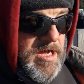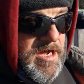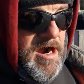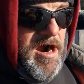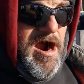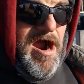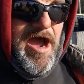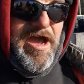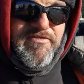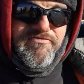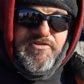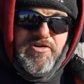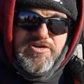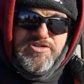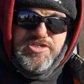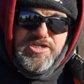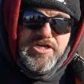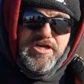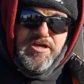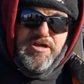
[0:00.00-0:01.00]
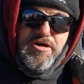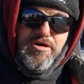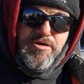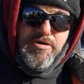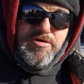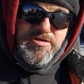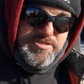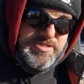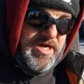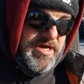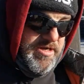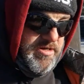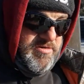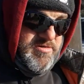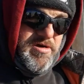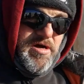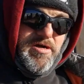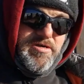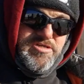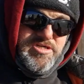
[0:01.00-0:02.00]
All right, first thing you do is,
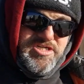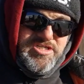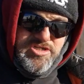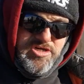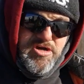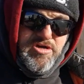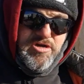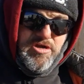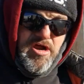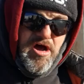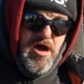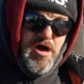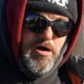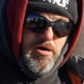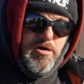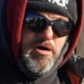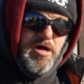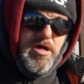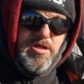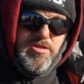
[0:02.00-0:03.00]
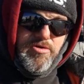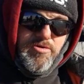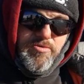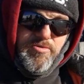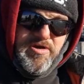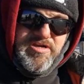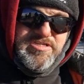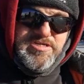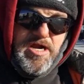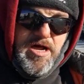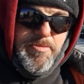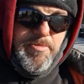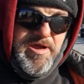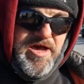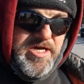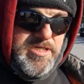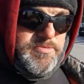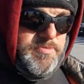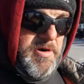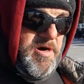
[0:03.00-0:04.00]
just so you know, the reason I'm an
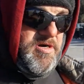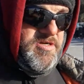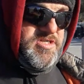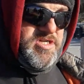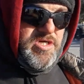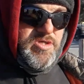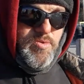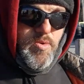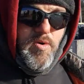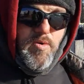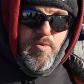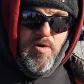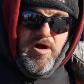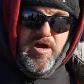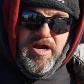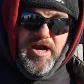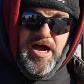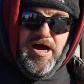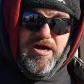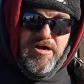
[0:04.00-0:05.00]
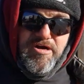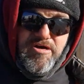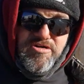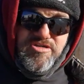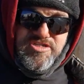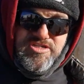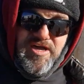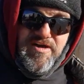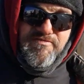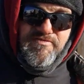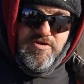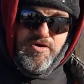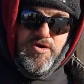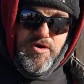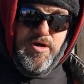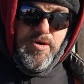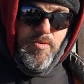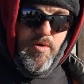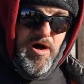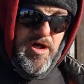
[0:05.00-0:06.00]
expert is because we're working out here in
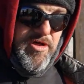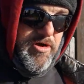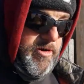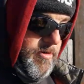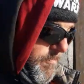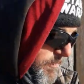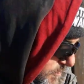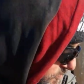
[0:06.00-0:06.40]
7-degree weather.